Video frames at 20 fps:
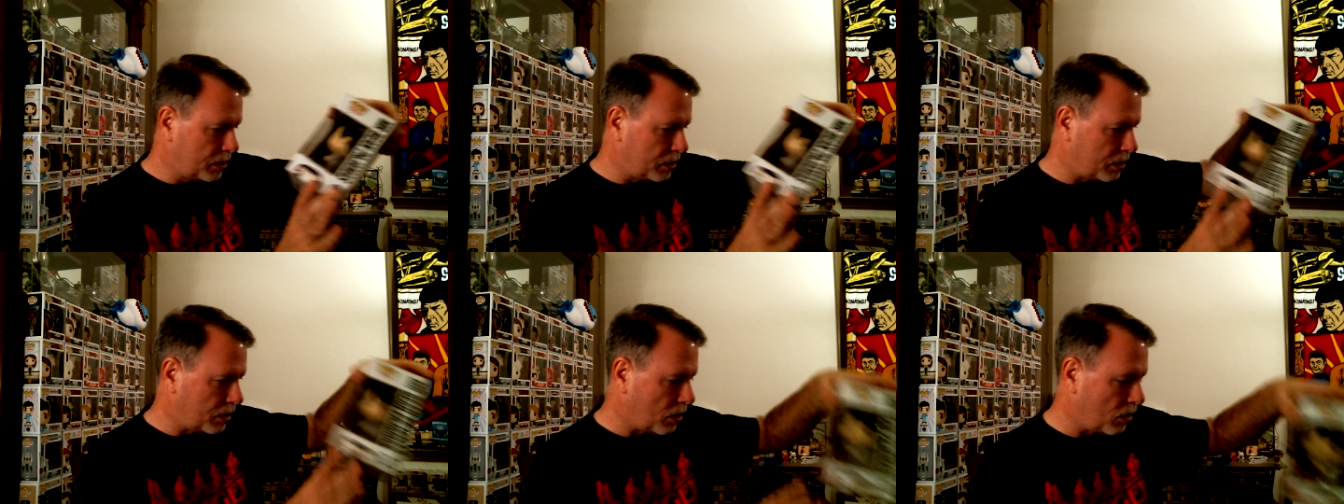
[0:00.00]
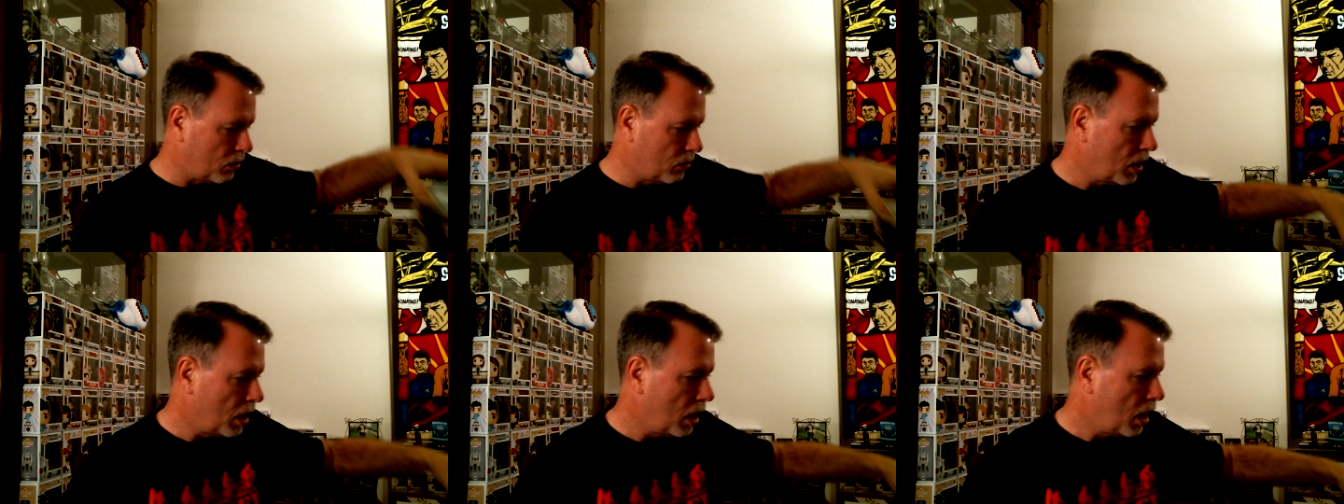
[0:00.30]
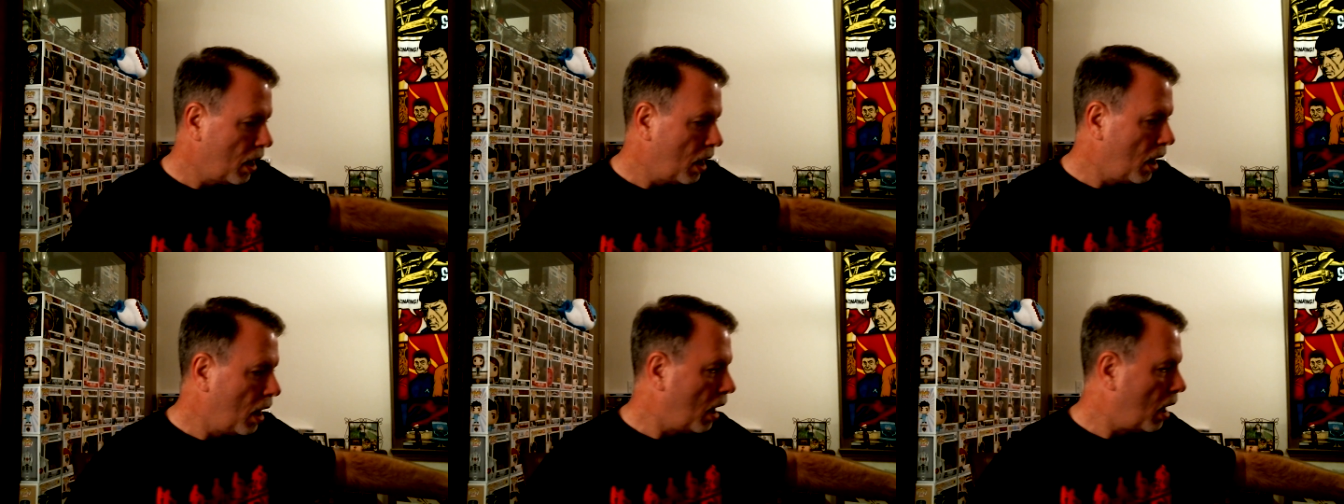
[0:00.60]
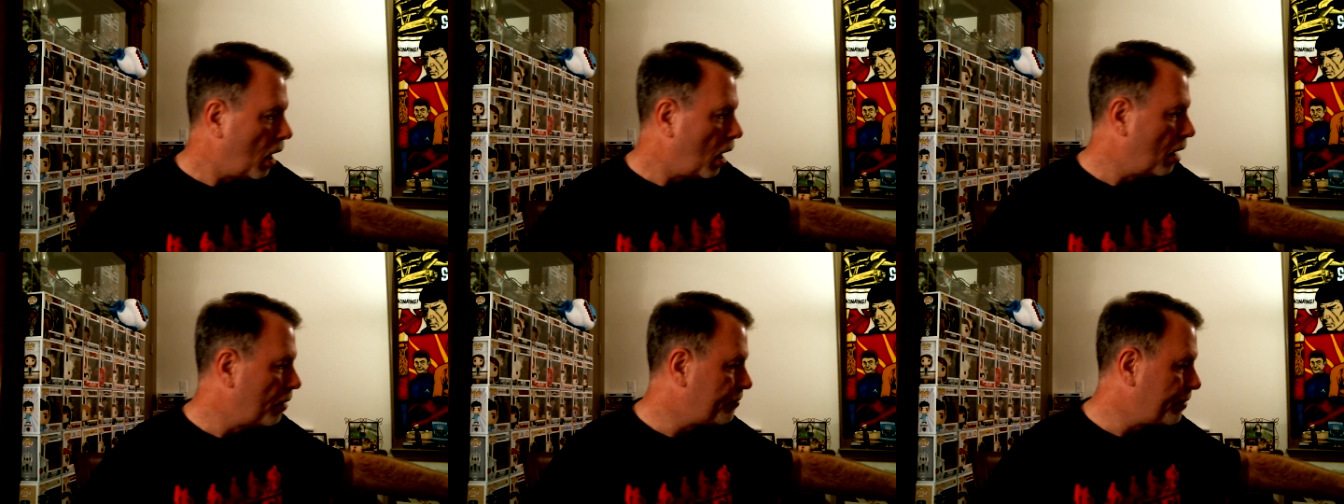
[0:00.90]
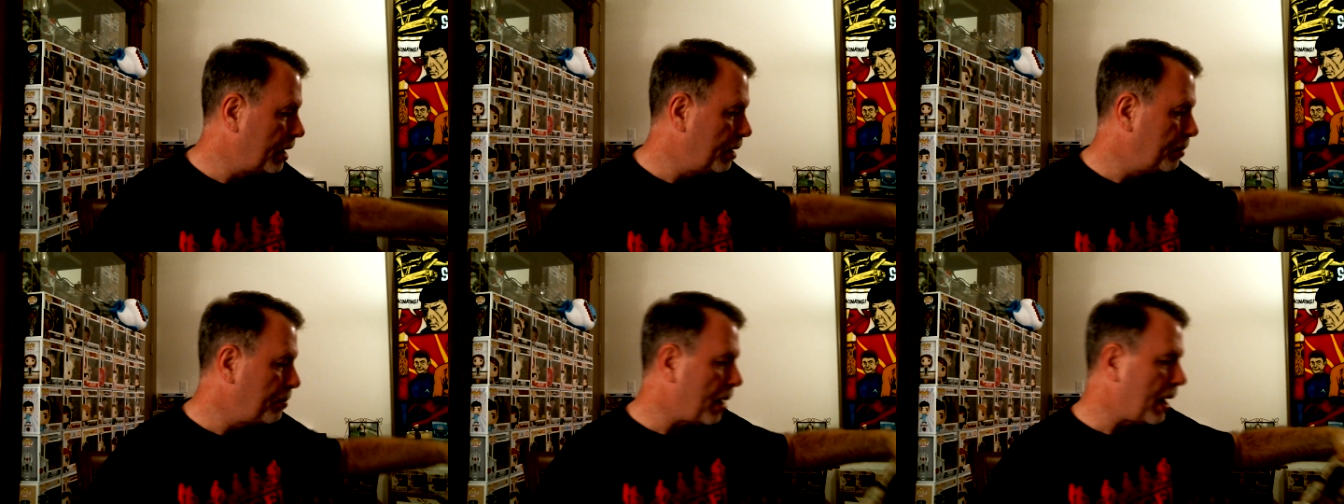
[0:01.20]
So, uh, if
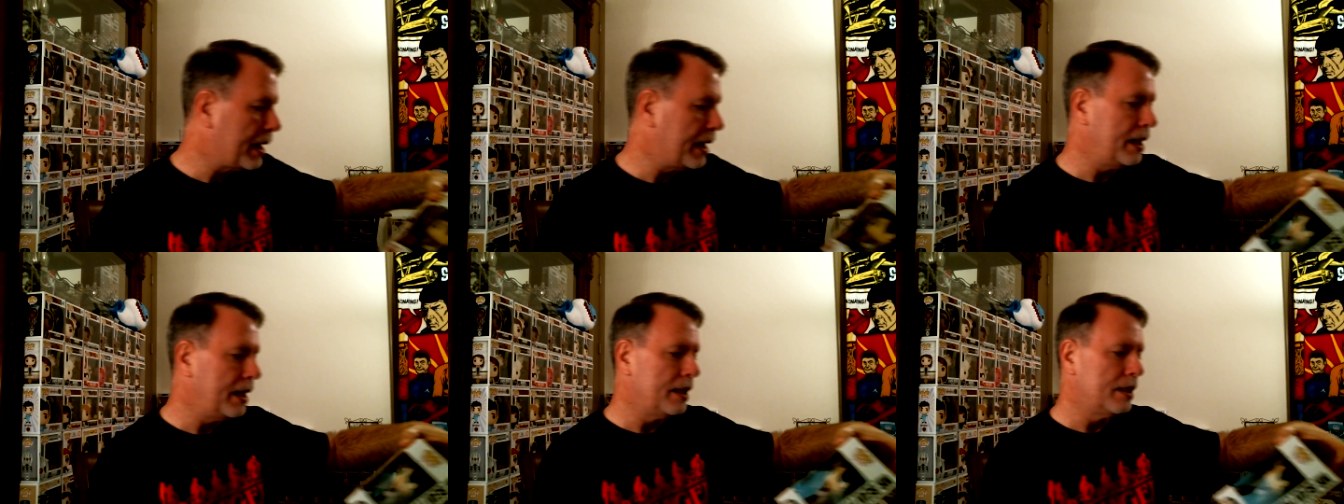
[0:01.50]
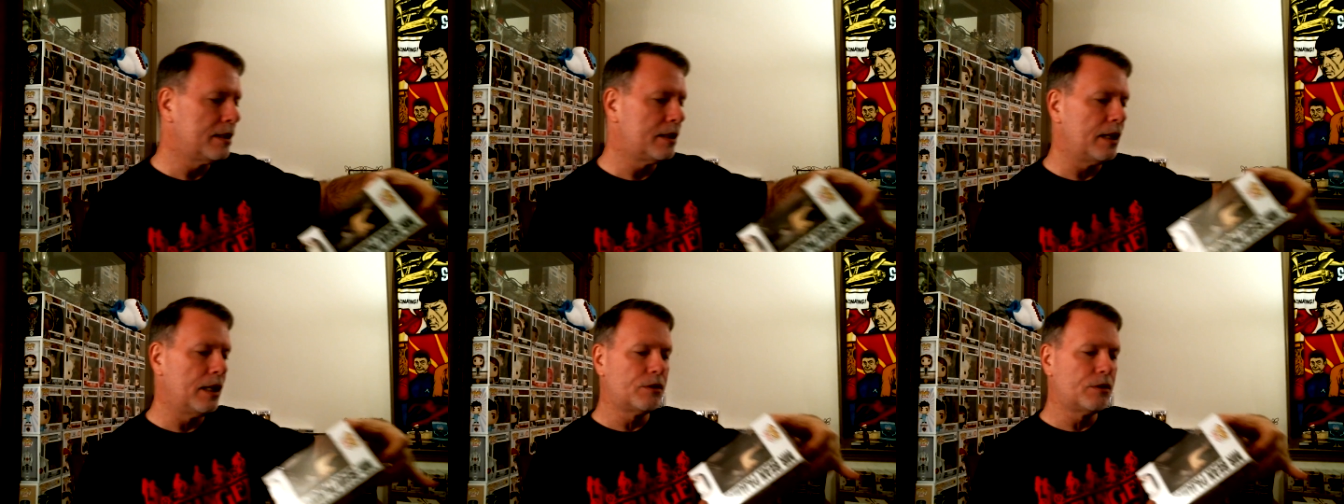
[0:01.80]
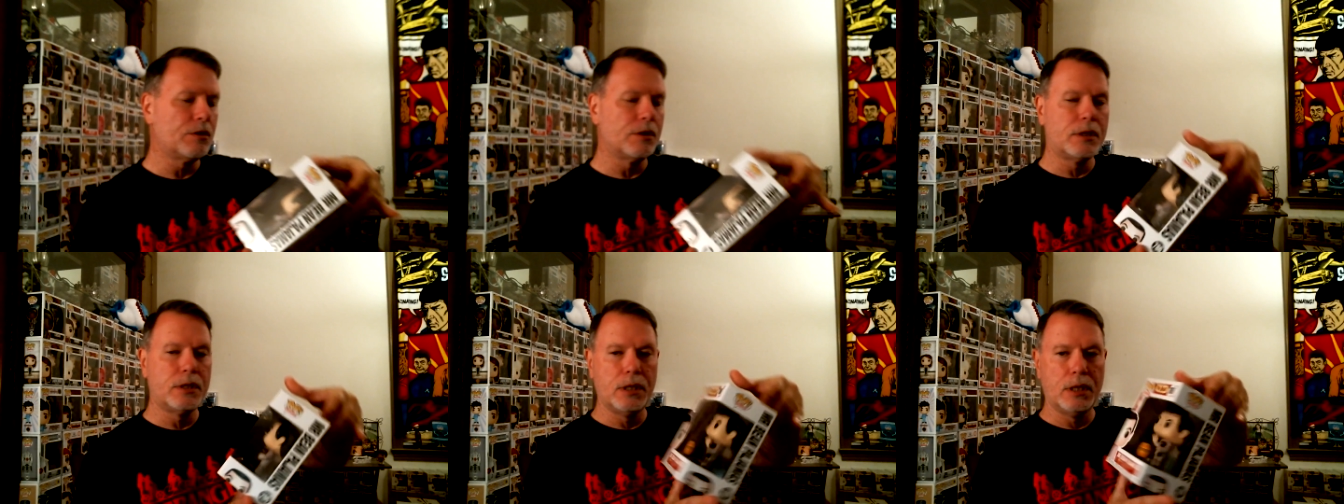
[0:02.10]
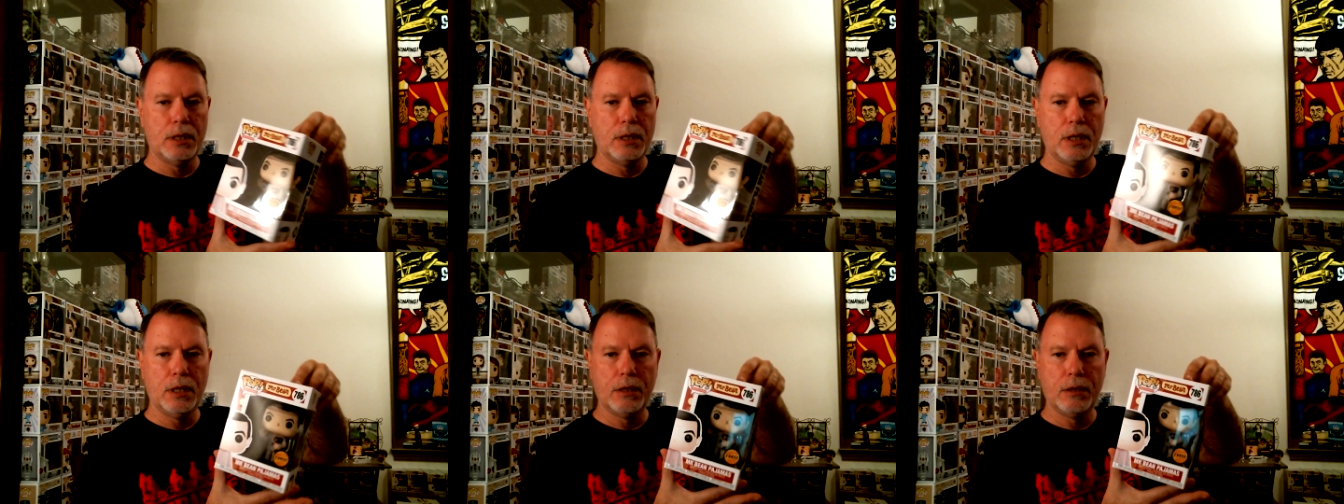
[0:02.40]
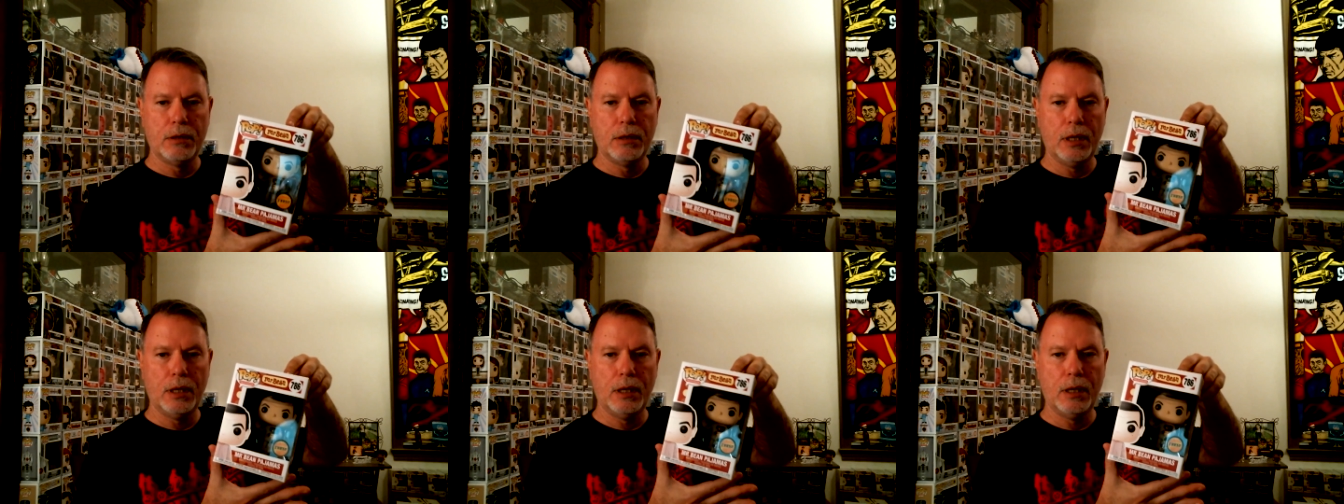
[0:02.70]
anybody is interested
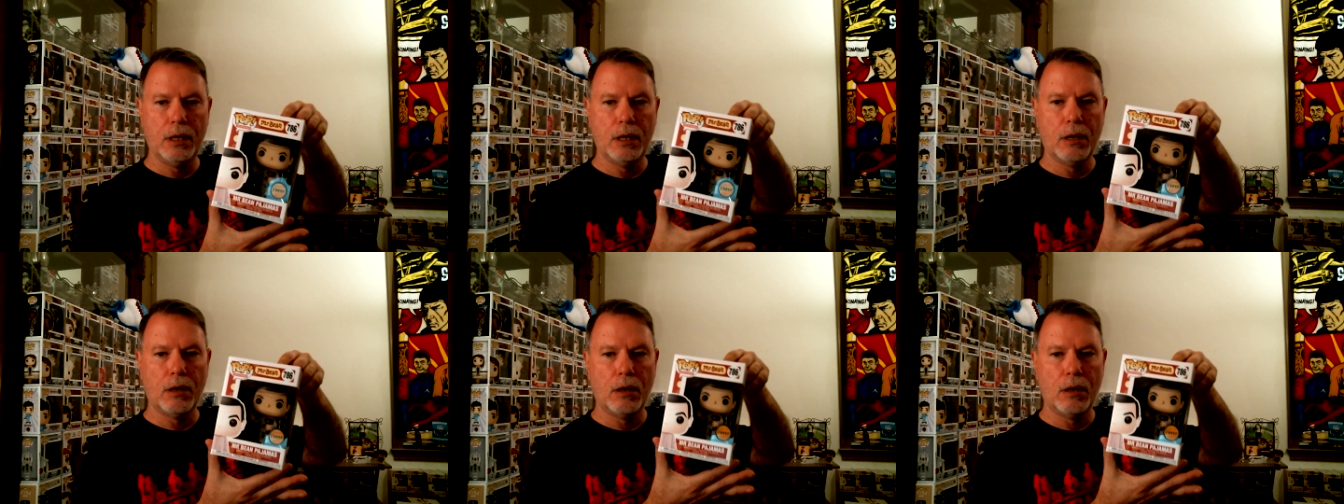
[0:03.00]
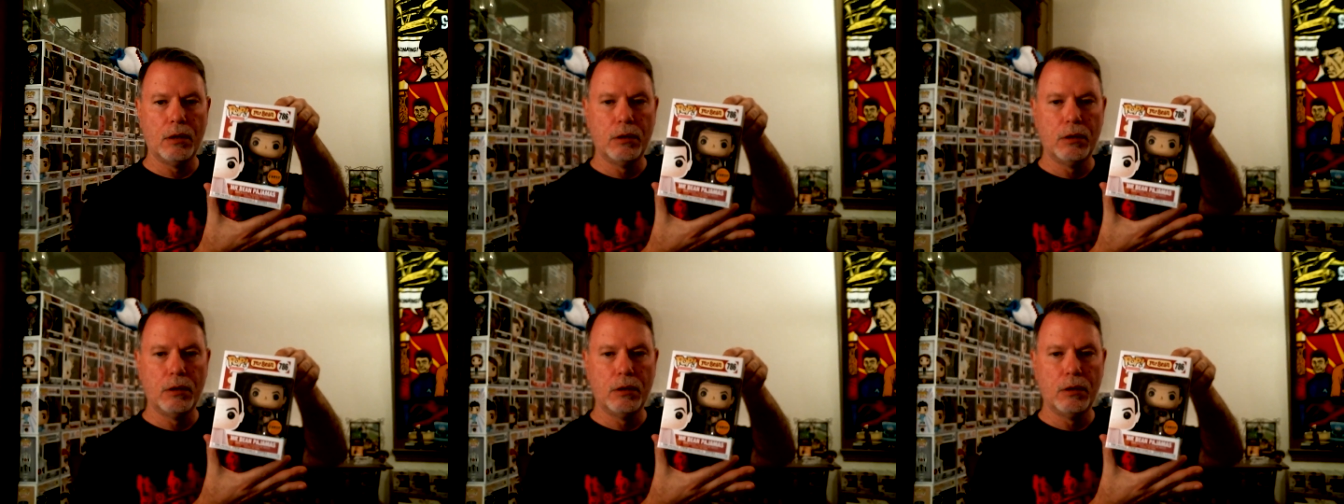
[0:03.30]
in uh,